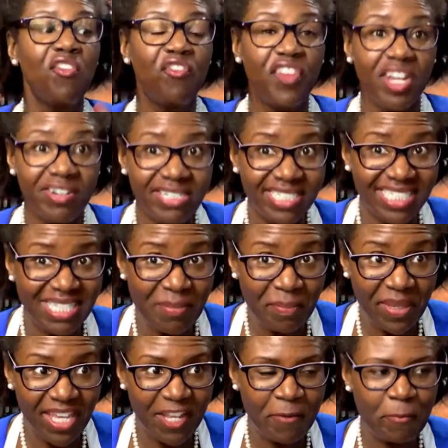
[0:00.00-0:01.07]
Very
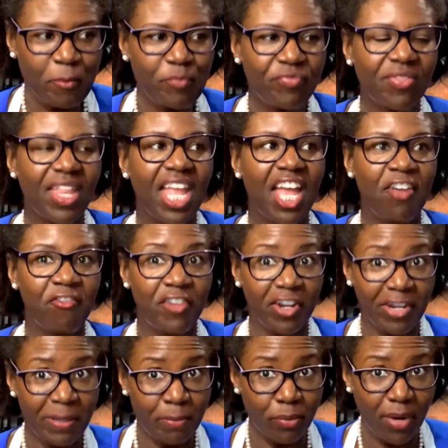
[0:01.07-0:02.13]
zippy,
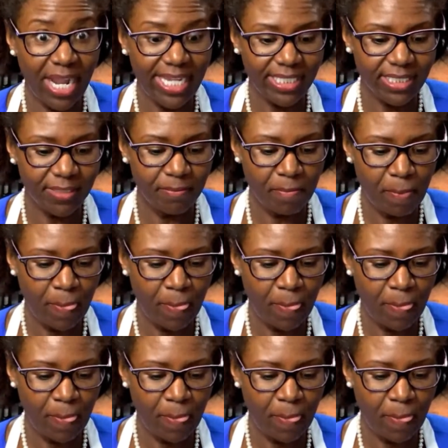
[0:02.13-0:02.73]
very bright.